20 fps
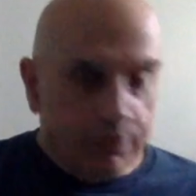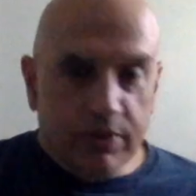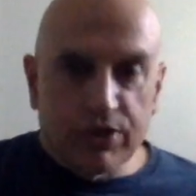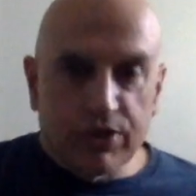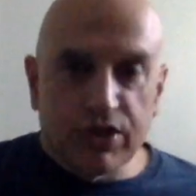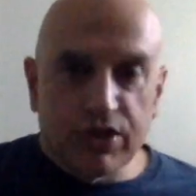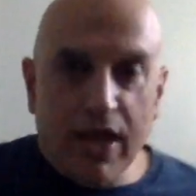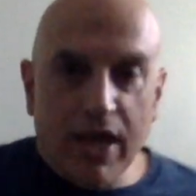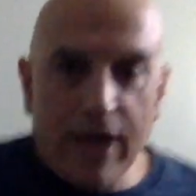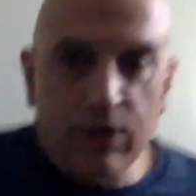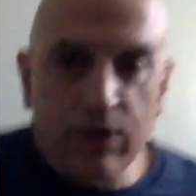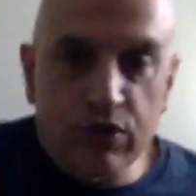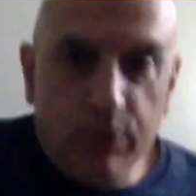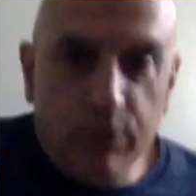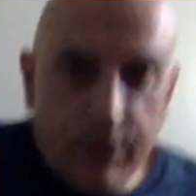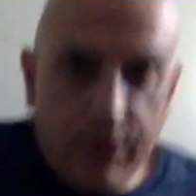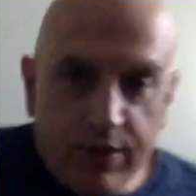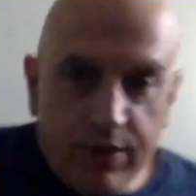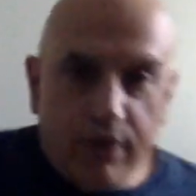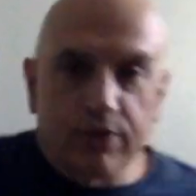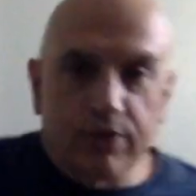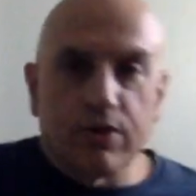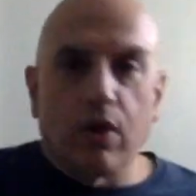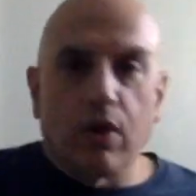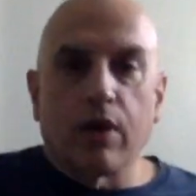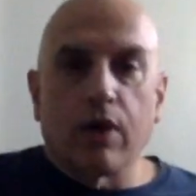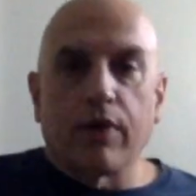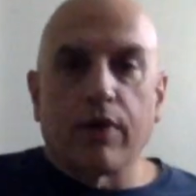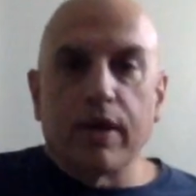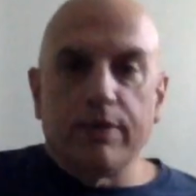of sounds with the
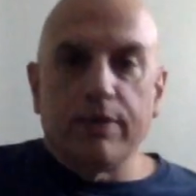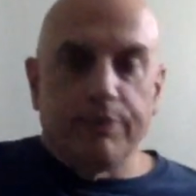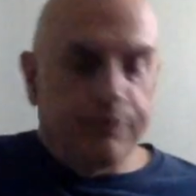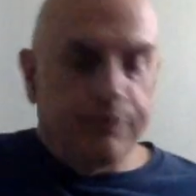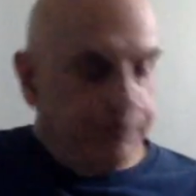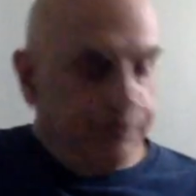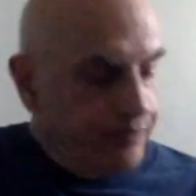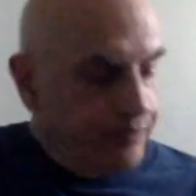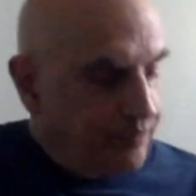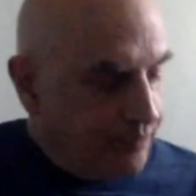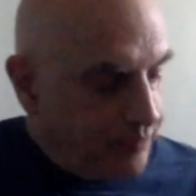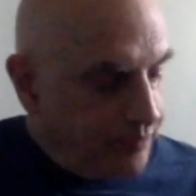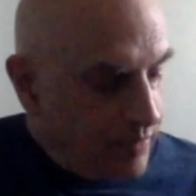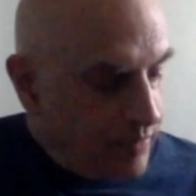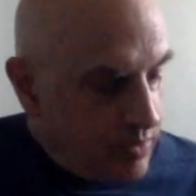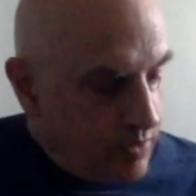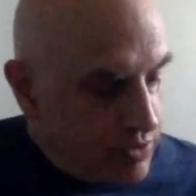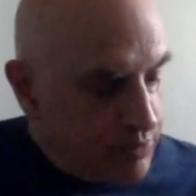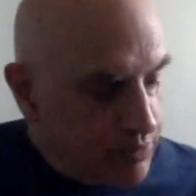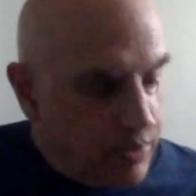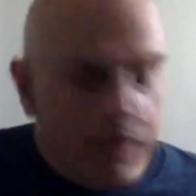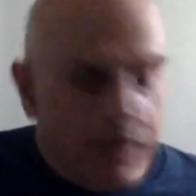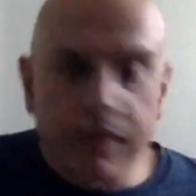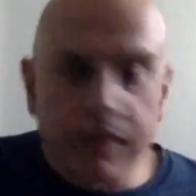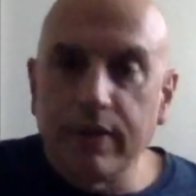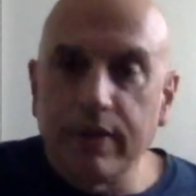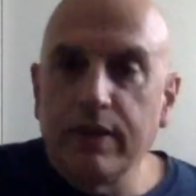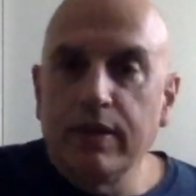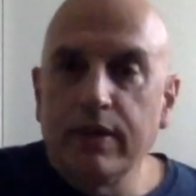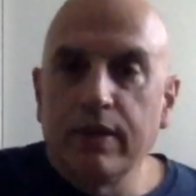guitar, right? Just play
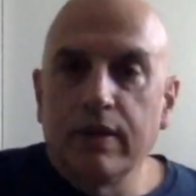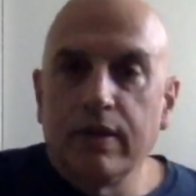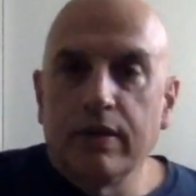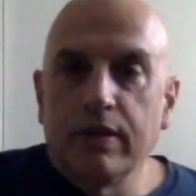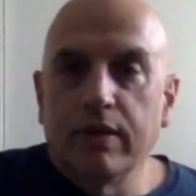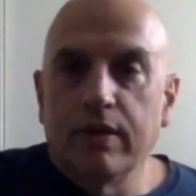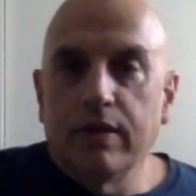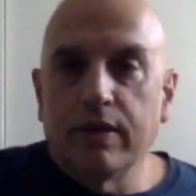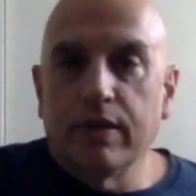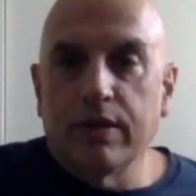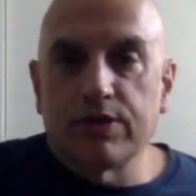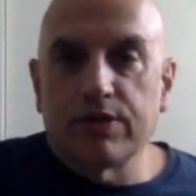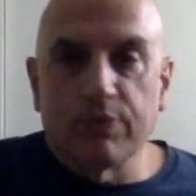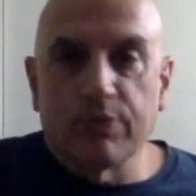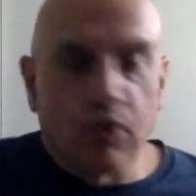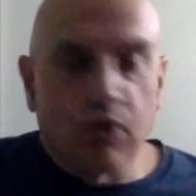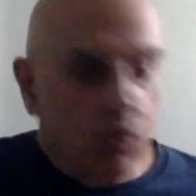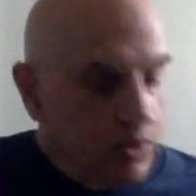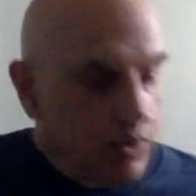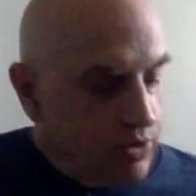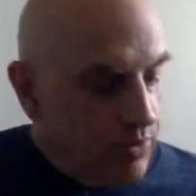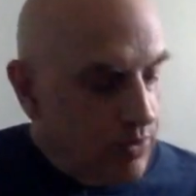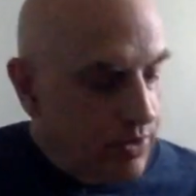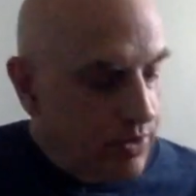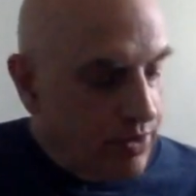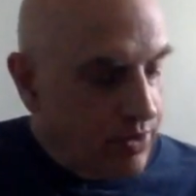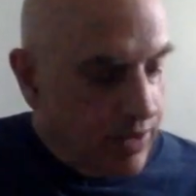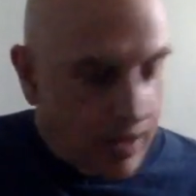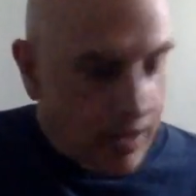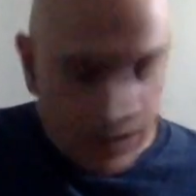some chords
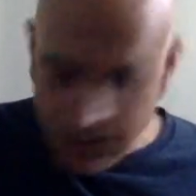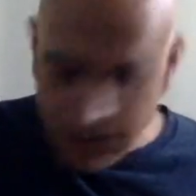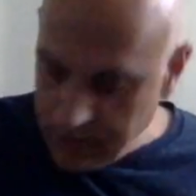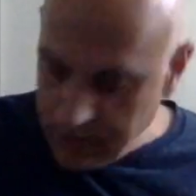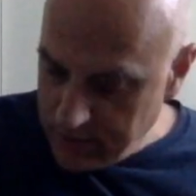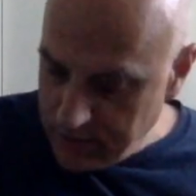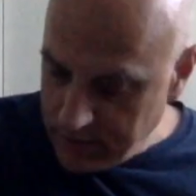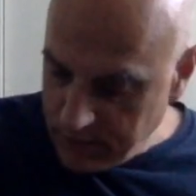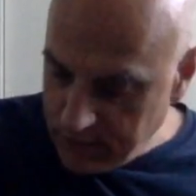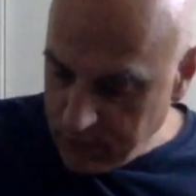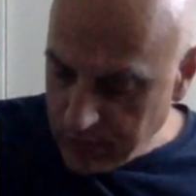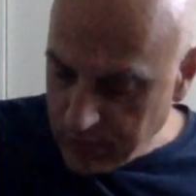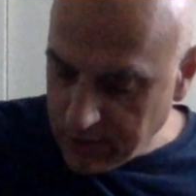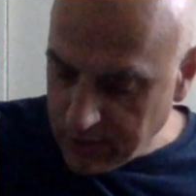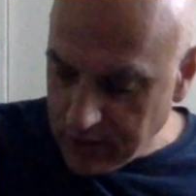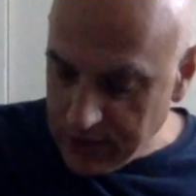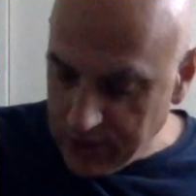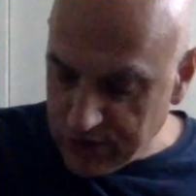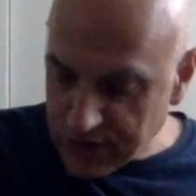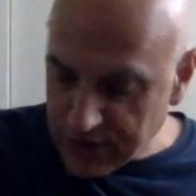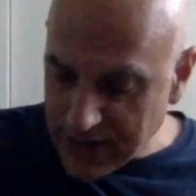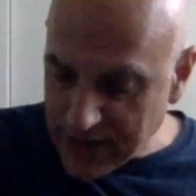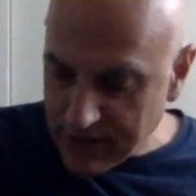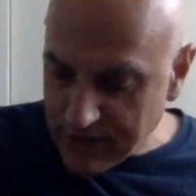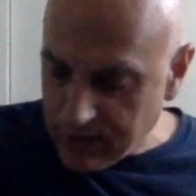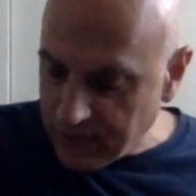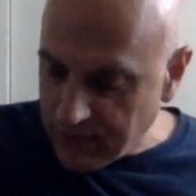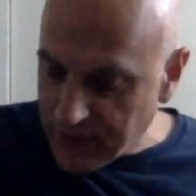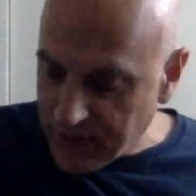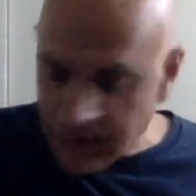with with clean sound
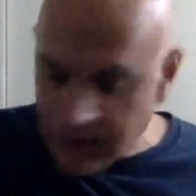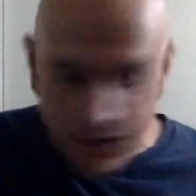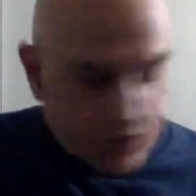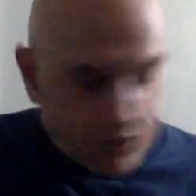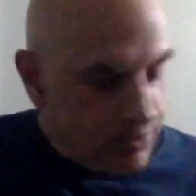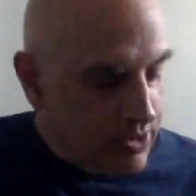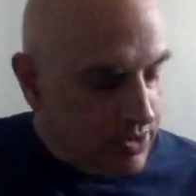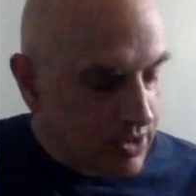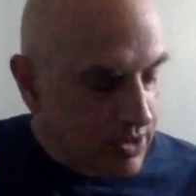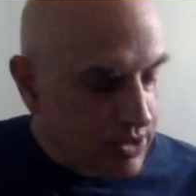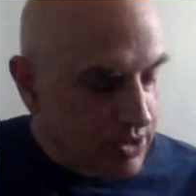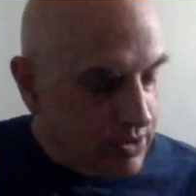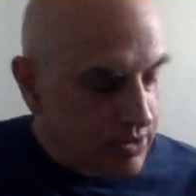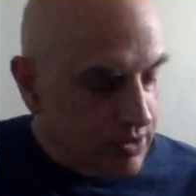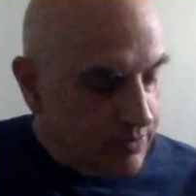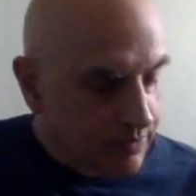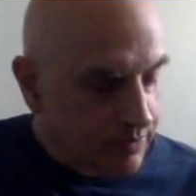in various positions.